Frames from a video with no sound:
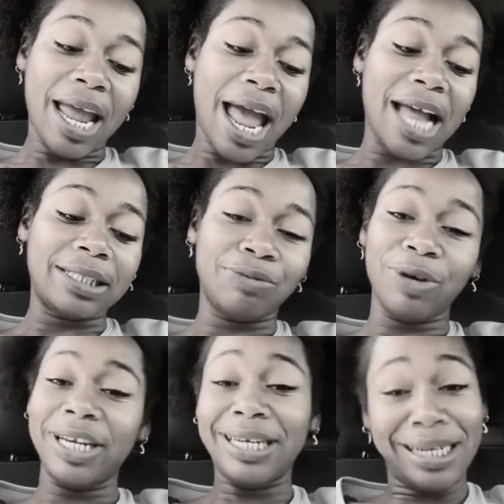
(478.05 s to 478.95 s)
I just
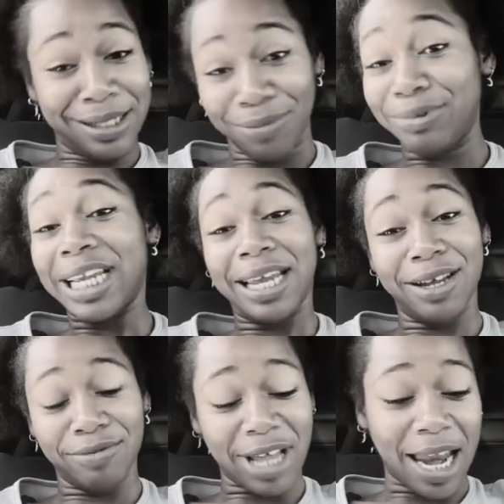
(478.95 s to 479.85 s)
really needed them
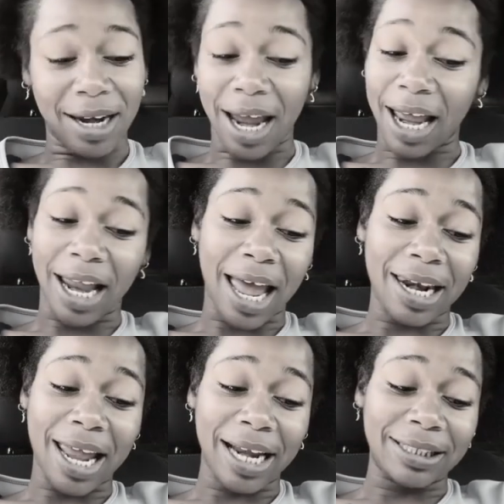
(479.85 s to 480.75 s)
Tims. I
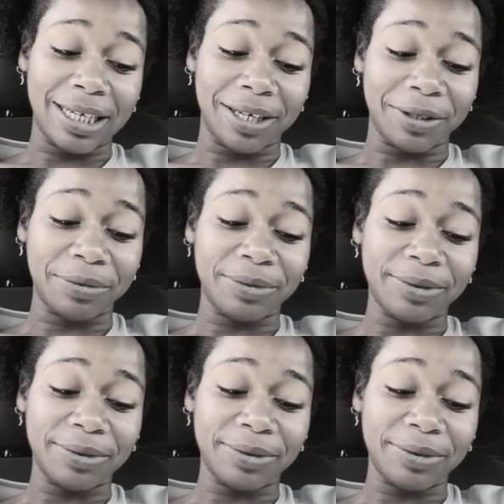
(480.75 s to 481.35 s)
like Tims.